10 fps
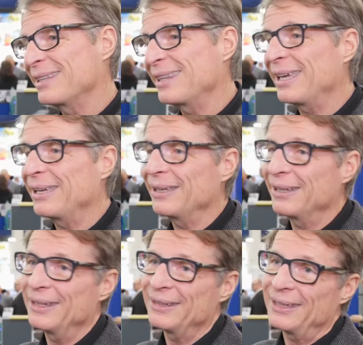that they
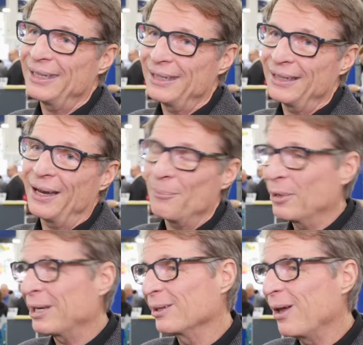
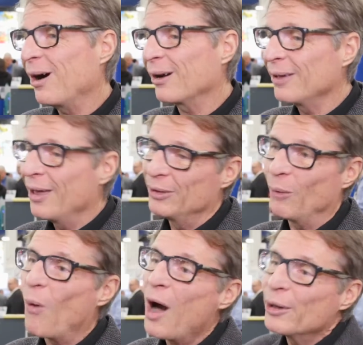bring along,
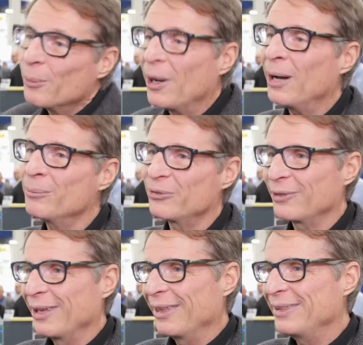the water
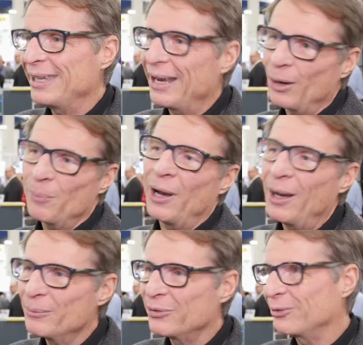pumps, the air
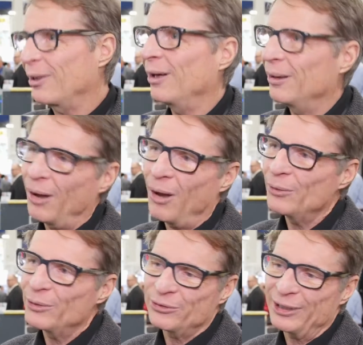pumps,
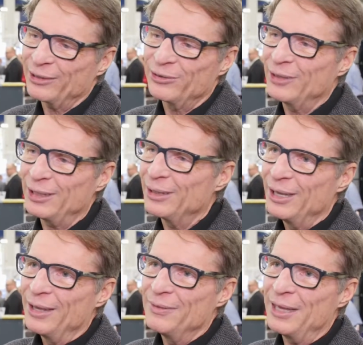all those things that
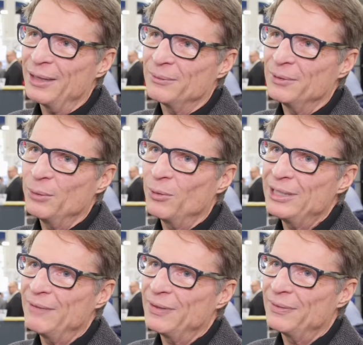you
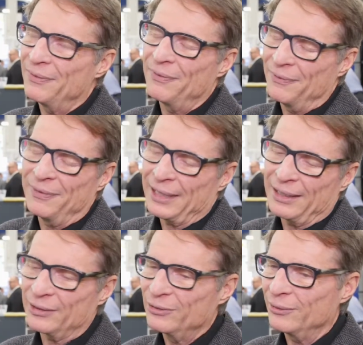wouldn't even
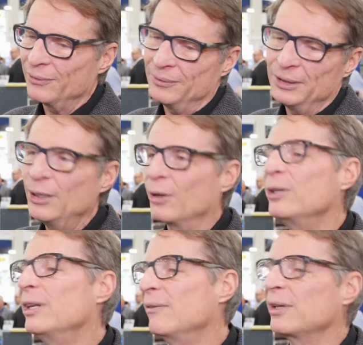think, you know,
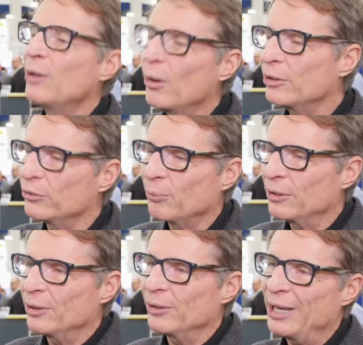you didn't even notice
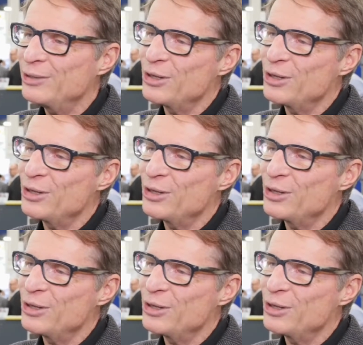with your